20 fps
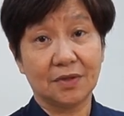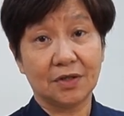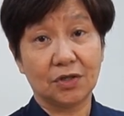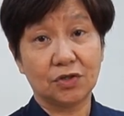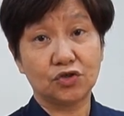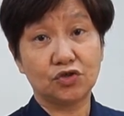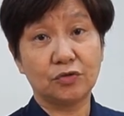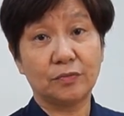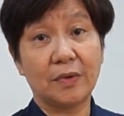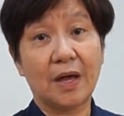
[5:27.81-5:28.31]
You
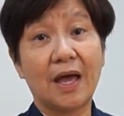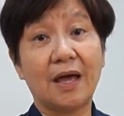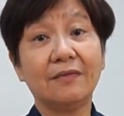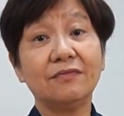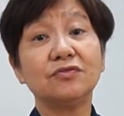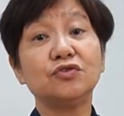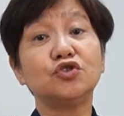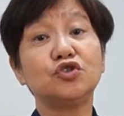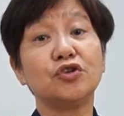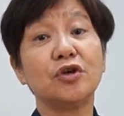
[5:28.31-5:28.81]
should have
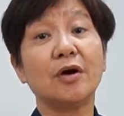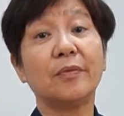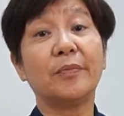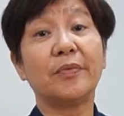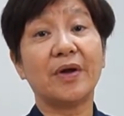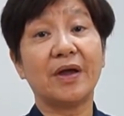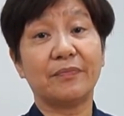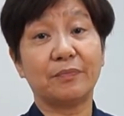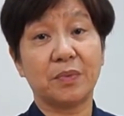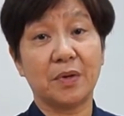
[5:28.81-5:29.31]
12
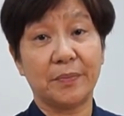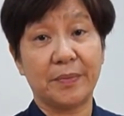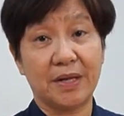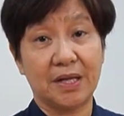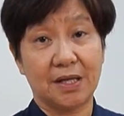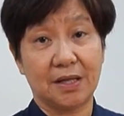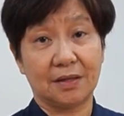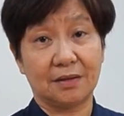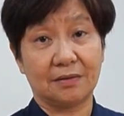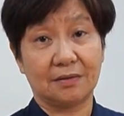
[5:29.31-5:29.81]
breath per
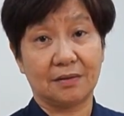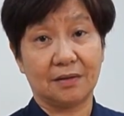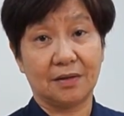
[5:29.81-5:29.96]
minute.